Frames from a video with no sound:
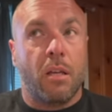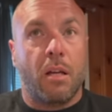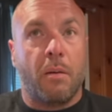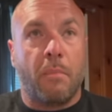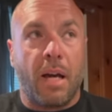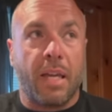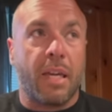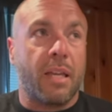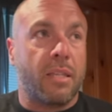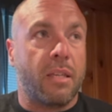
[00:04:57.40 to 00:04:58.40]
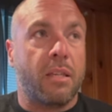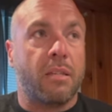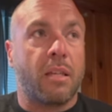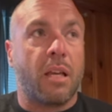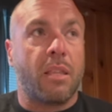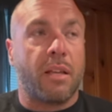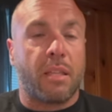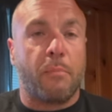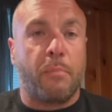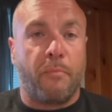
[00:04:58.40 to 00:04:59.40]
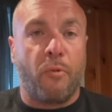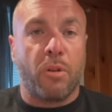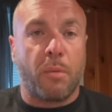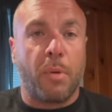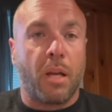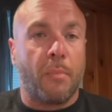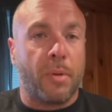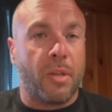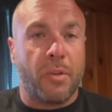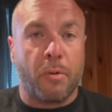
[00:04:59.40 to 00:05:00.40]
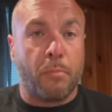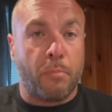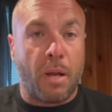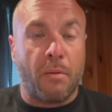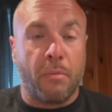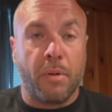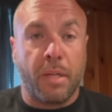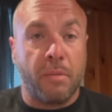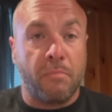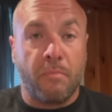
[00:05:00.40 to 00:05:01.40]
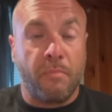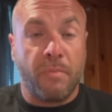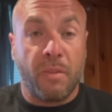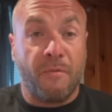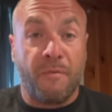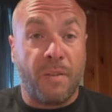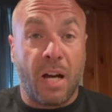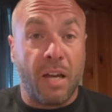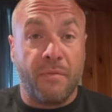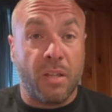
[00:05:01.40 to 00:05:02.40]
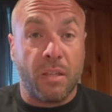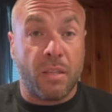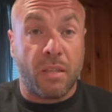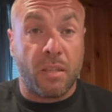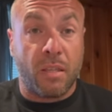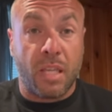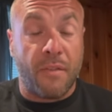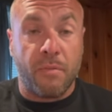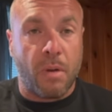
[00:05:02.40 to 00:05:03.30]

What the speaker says: My guess is I'd like to for it to pick up another probably 5 to 7